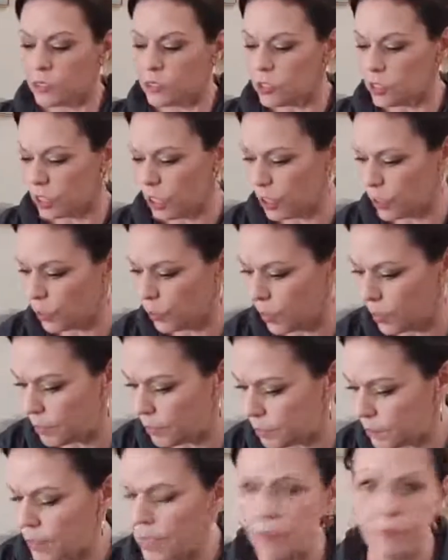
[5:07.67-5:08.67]
So
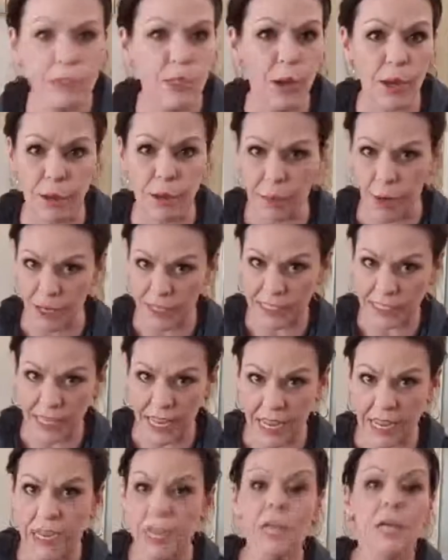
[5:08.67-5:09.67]
I'm so out of breath
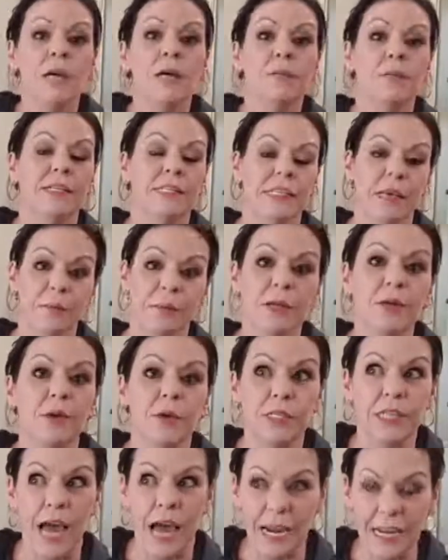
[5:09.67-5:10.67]
today because I've been
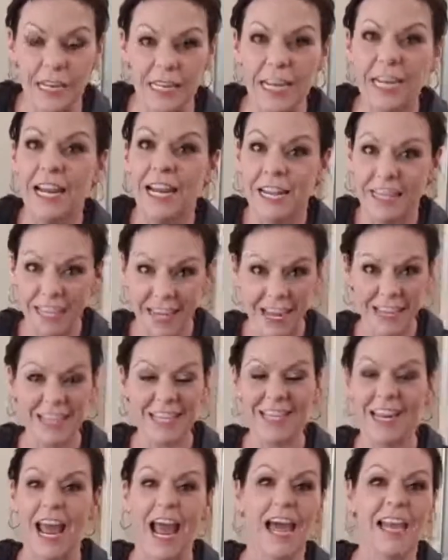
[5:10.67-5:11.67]
going 90 to nothing.